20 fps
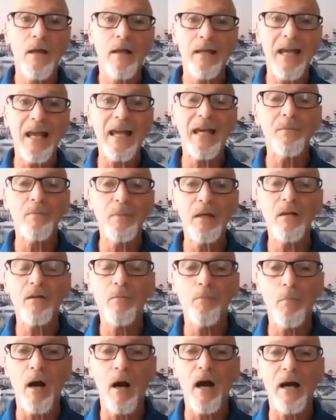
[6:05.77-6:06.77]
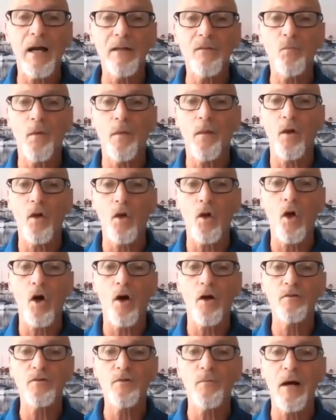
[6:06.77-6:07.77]
can be combined with a
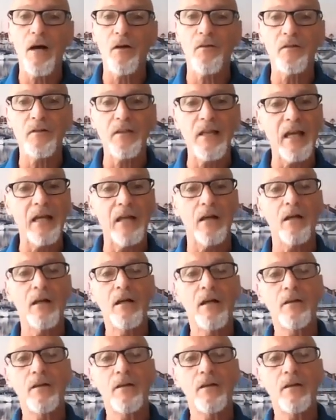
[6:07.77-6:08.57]
large amount of data